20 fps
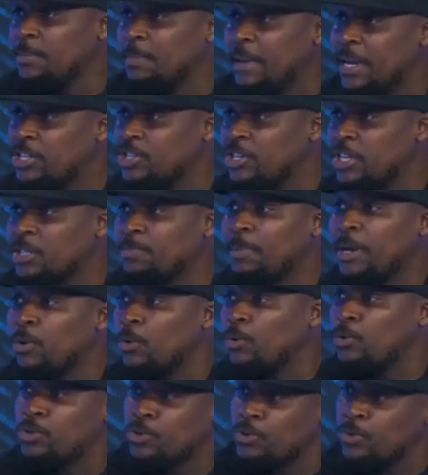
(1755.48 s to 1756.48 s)
matrix, but
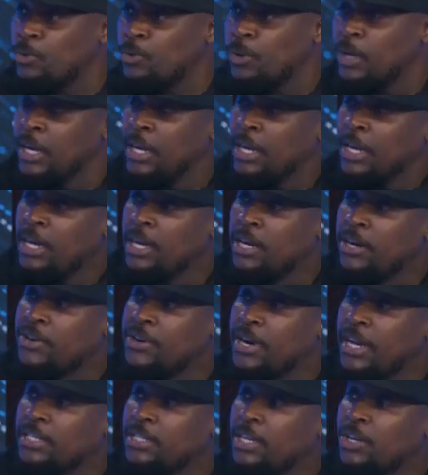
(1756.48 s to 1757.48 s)
also in
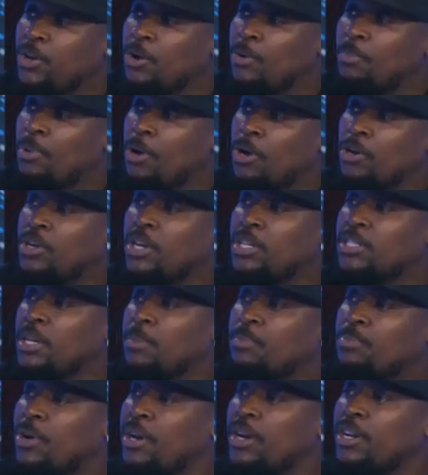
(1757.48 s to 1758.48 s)
creating your podcast
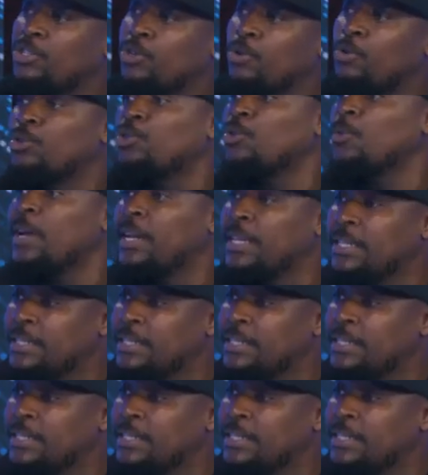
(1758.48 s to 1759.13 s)
and product, you also want to